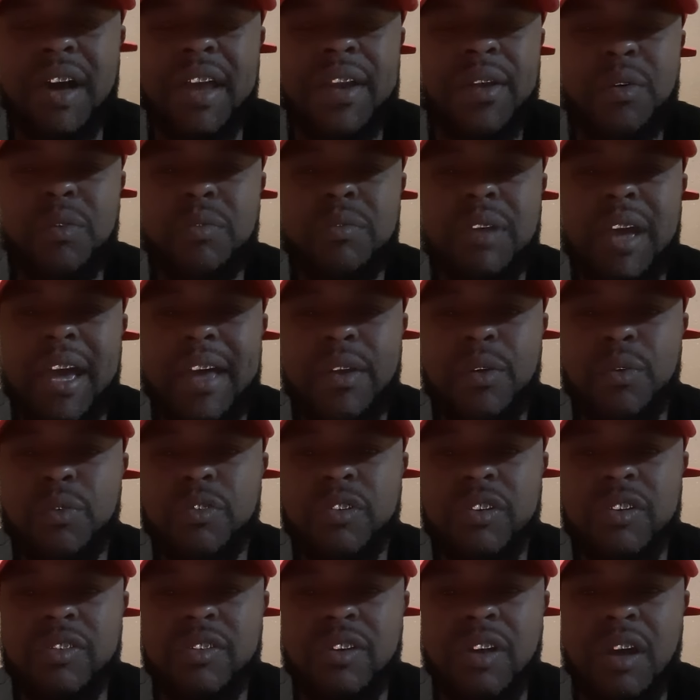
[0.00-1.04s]
I don't I don't
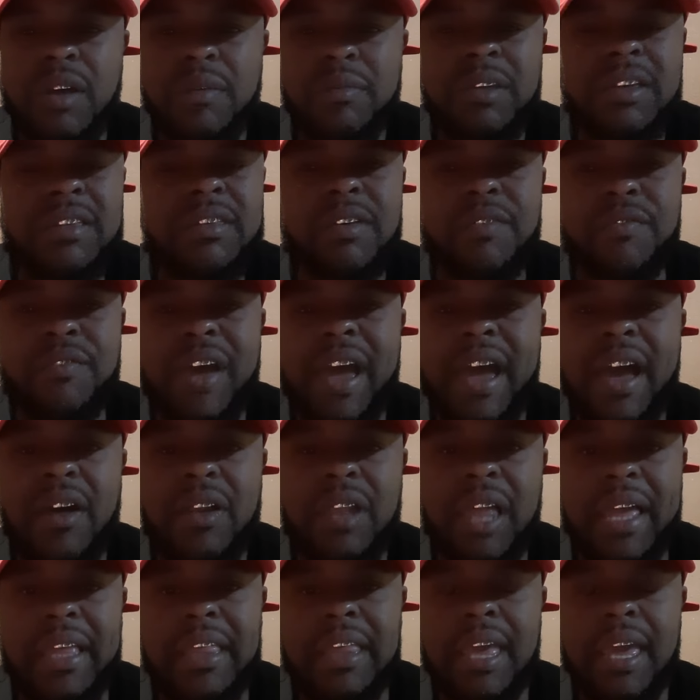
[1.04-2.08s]
just um disavow
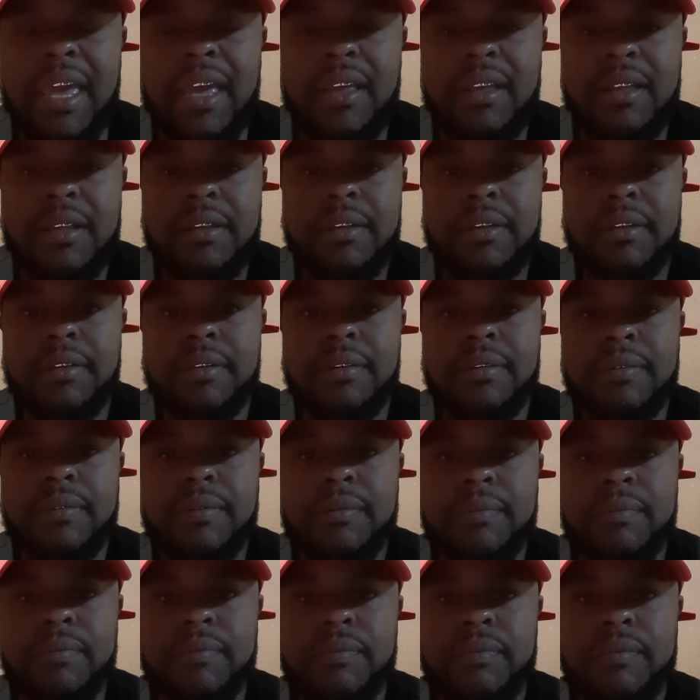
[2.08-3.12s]
like that.
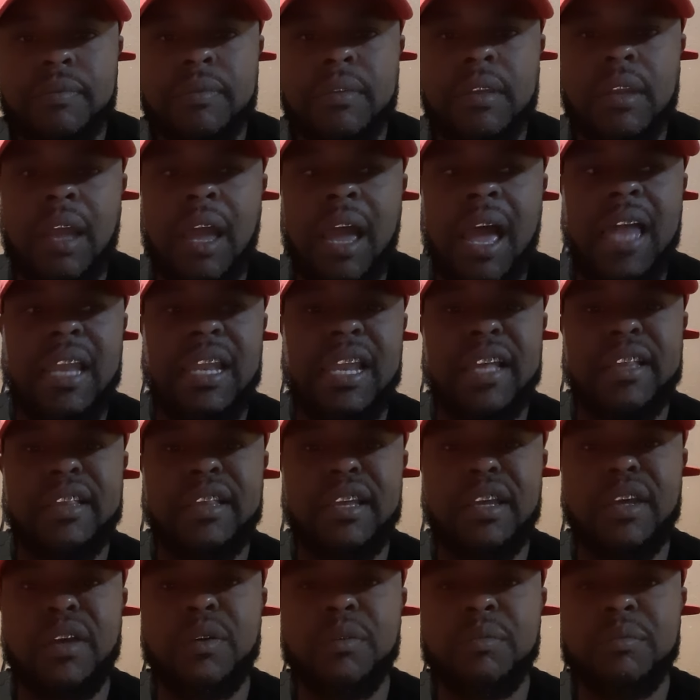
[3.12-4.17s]
I let
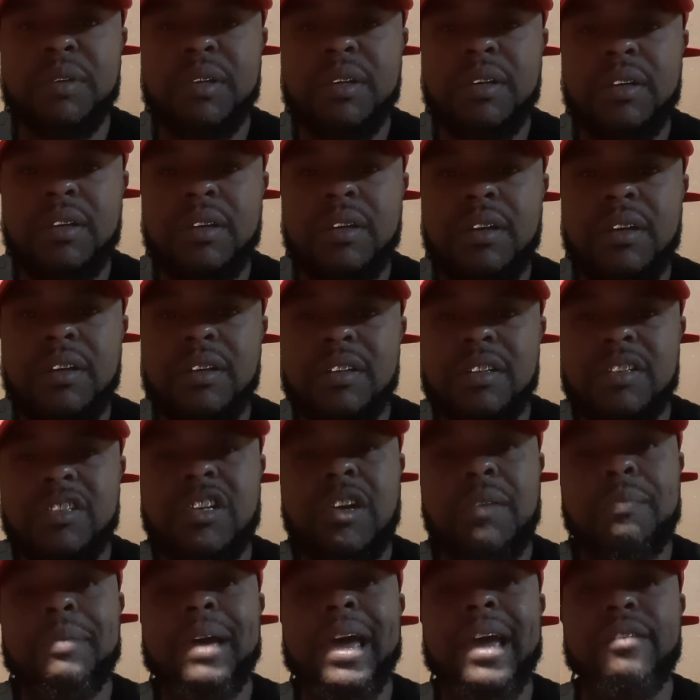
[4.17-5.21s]
them
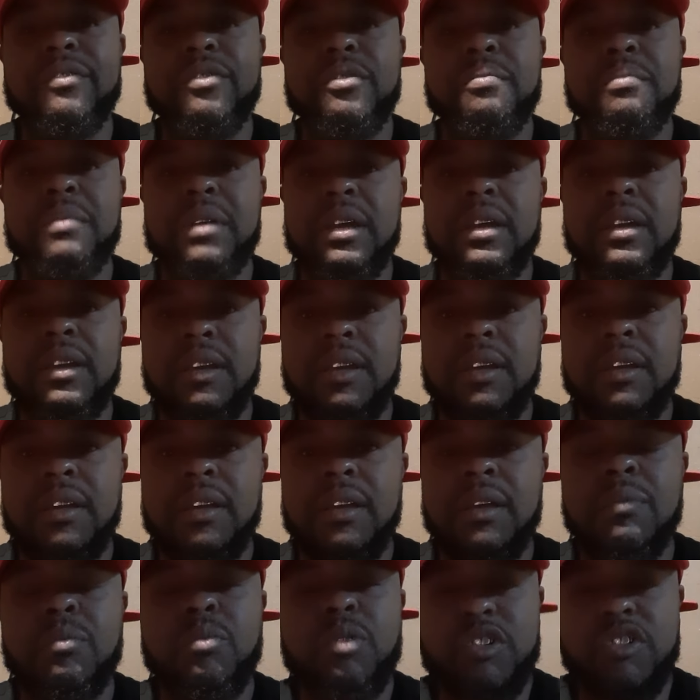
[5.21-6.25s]
jump back from me,
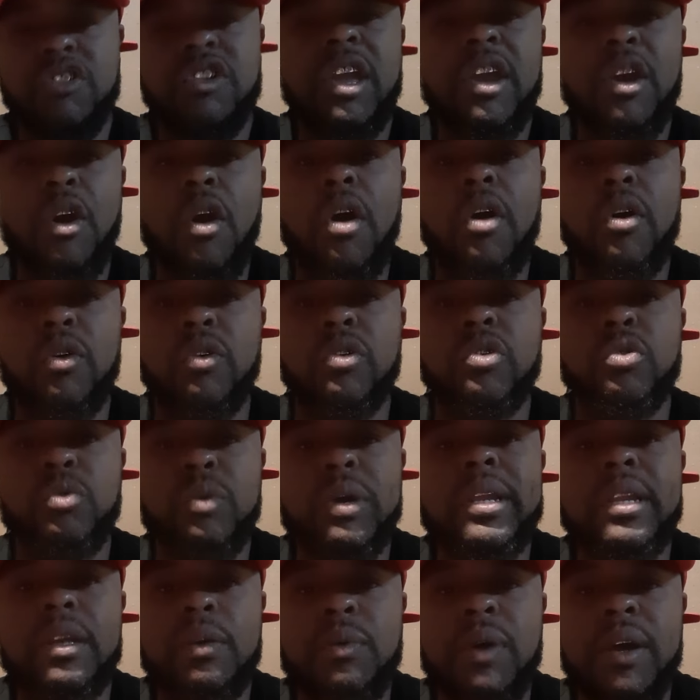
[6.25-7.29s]
which they are gonna do
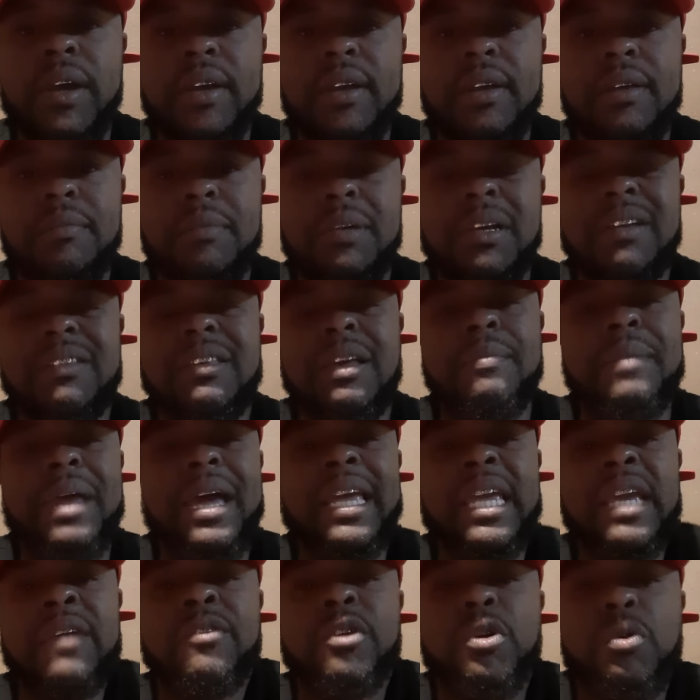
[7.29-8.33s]
anyway, because I'm
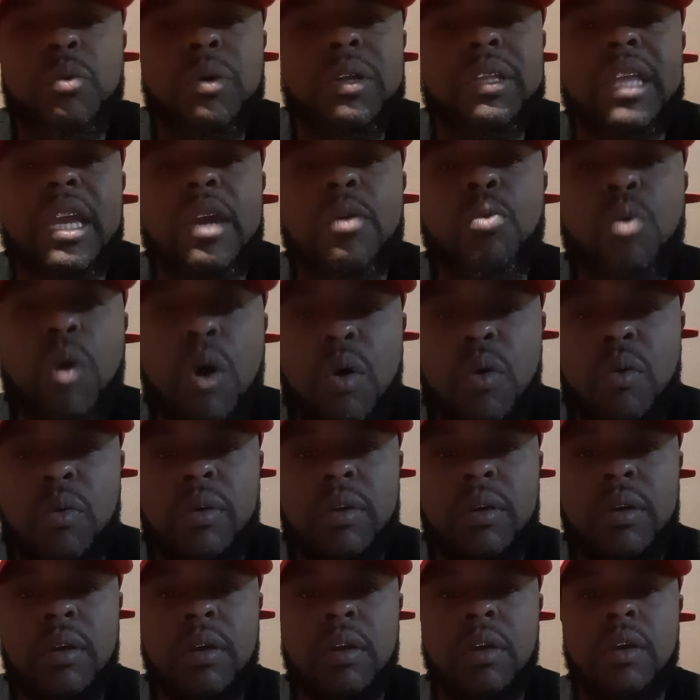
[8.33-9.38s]
not giving them what they want.
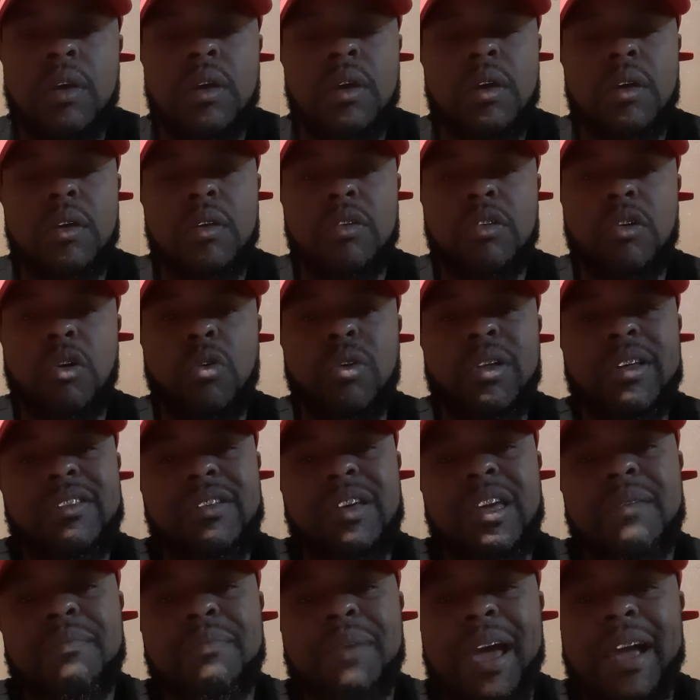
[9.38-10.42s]
So let's
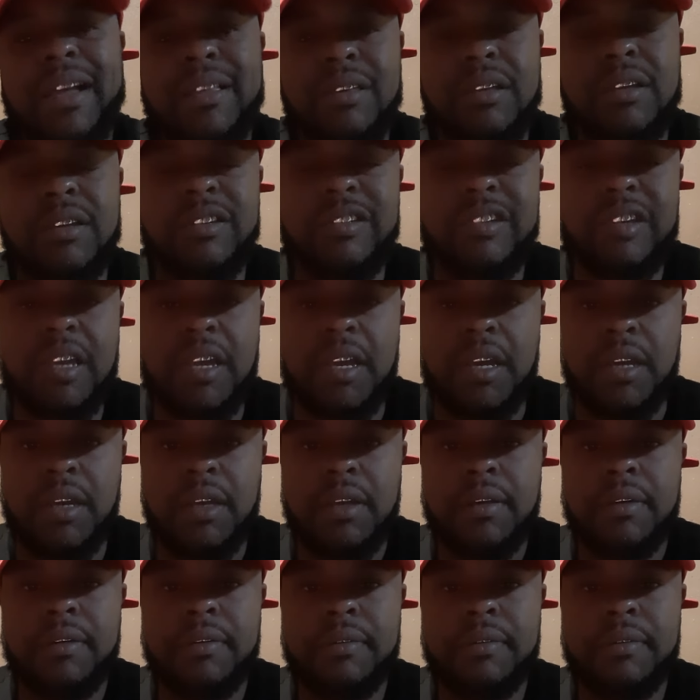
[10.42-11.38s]
get back to the chick.